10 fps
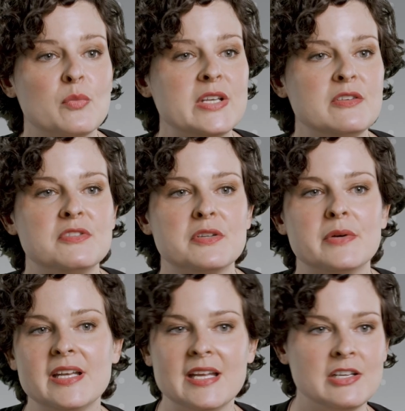when you do
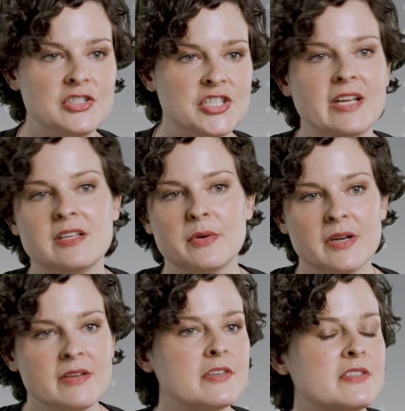it in
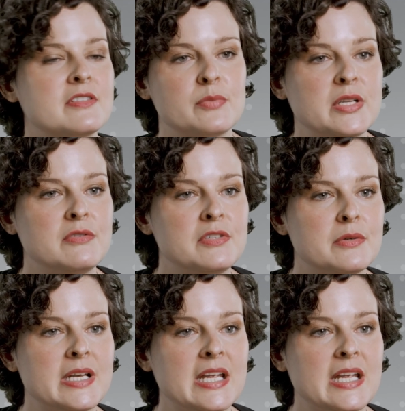January versus when you do it